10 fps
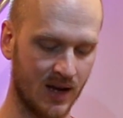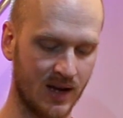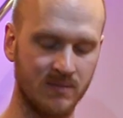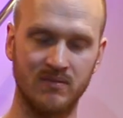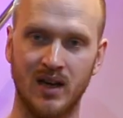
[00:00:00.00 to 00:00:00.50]

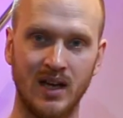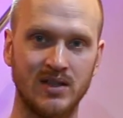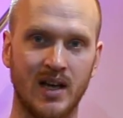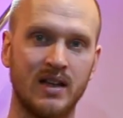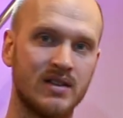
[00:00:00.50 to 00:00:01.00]
me,
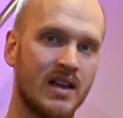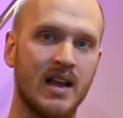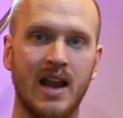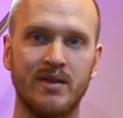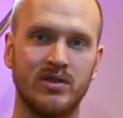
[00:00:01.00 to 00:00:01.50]
E10s,
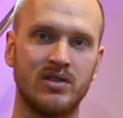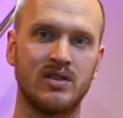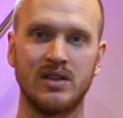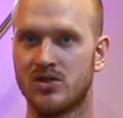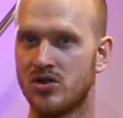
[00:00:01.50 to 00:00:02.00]

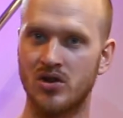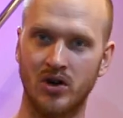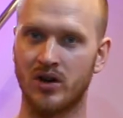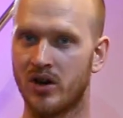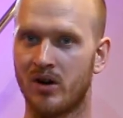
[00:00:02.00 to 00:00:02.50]
E11s, there's
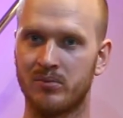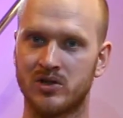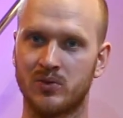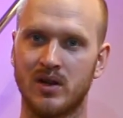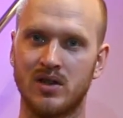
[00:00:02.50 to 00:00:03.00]
not a lot
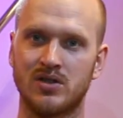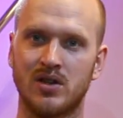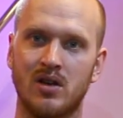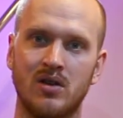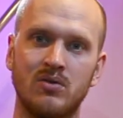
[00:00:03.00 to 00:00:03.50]
between the
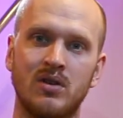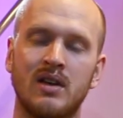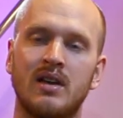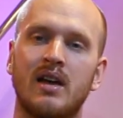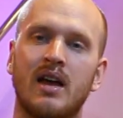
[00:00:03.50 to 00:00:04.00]
two,
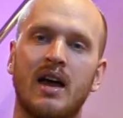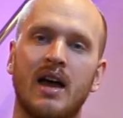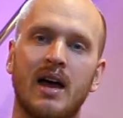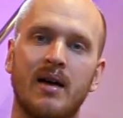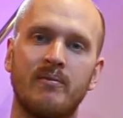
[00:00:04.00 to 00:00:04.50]

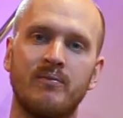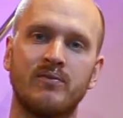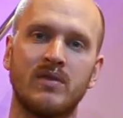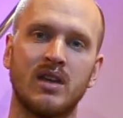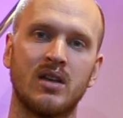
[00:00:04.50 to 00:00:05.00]

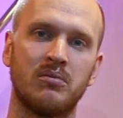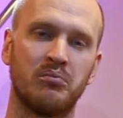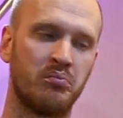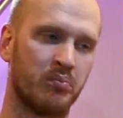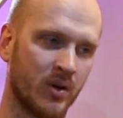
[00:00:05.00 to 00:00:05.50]

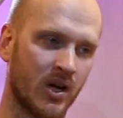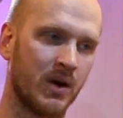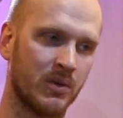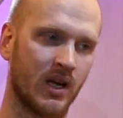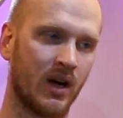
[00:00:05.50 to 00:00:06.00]
but
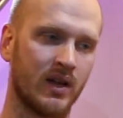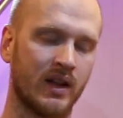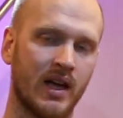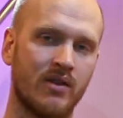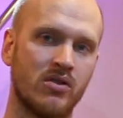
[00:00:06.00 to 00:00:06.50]
I would go
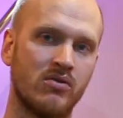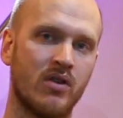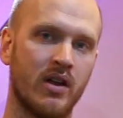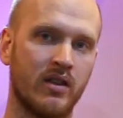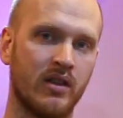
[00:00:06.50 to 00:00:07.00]
down that route
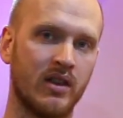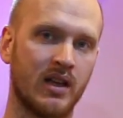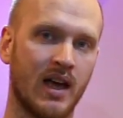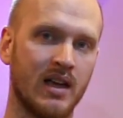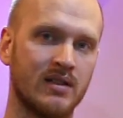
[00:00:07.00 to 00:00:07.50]
rather than
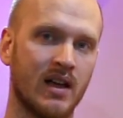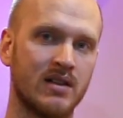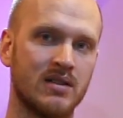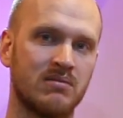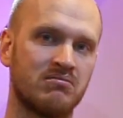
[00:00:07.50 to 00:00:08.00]
the
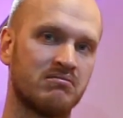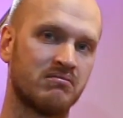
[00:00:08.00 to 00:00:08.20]
KZs.